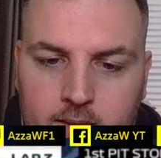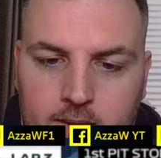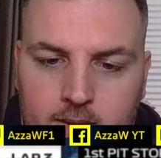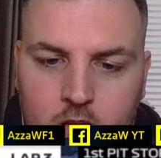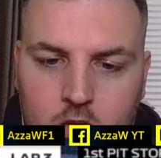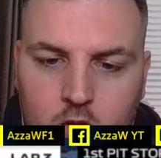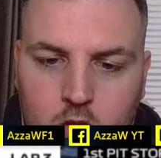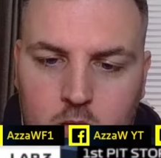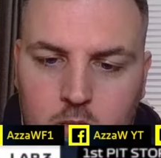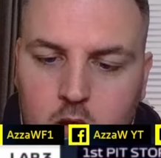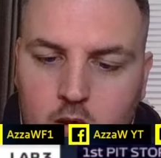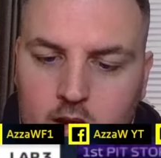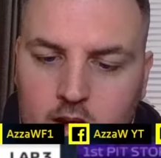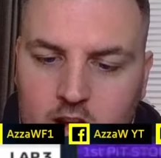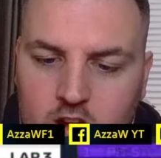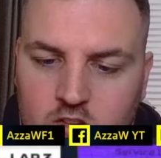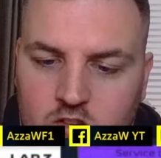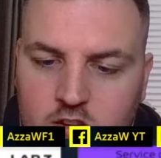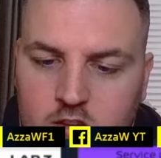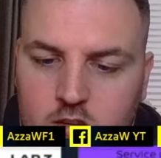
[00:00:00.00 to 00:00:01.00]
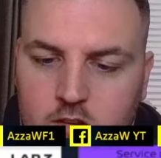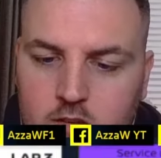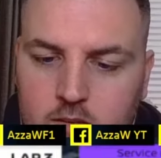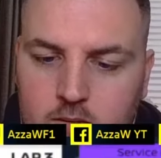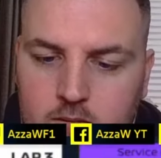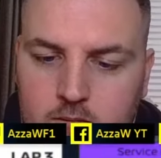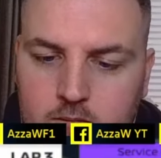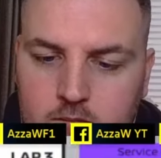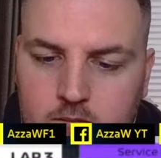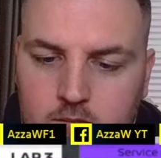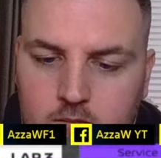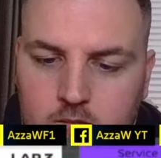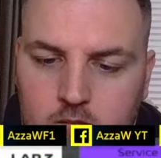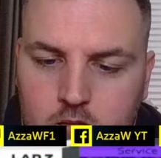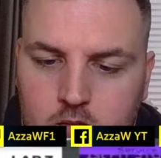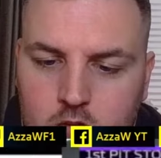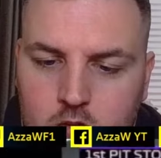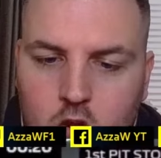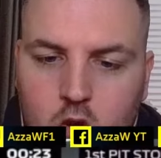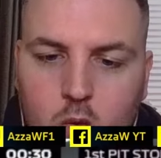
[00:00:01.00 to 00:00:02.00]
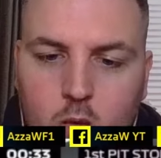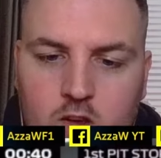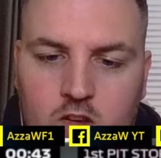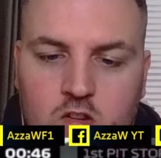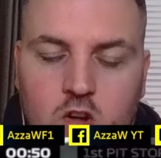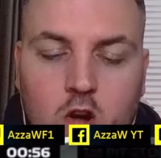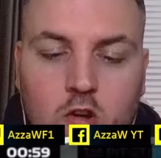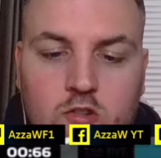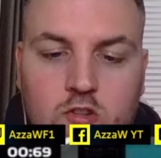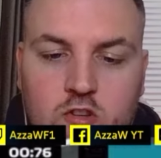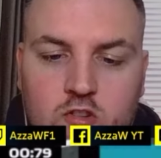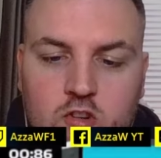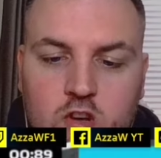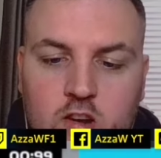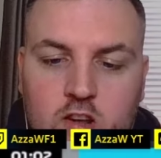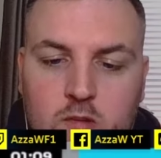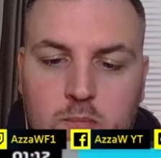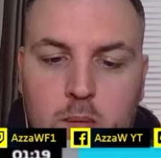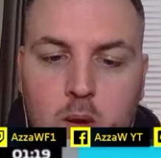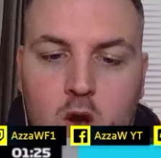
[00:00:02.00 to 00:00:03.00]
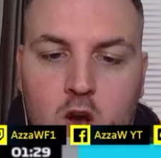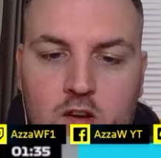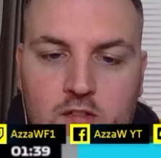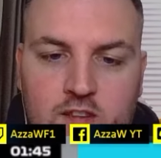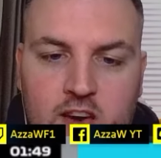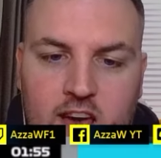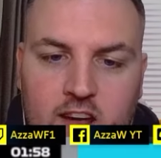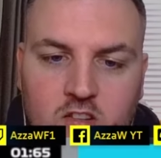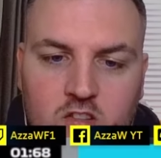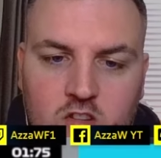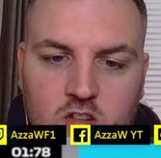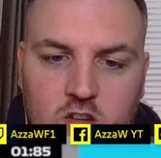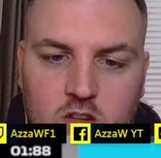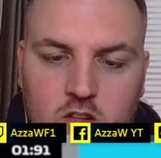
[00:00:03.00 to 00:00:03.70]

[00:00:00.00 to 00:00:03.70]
Or he might, actually. Oh, it's not just going to, it's perfect.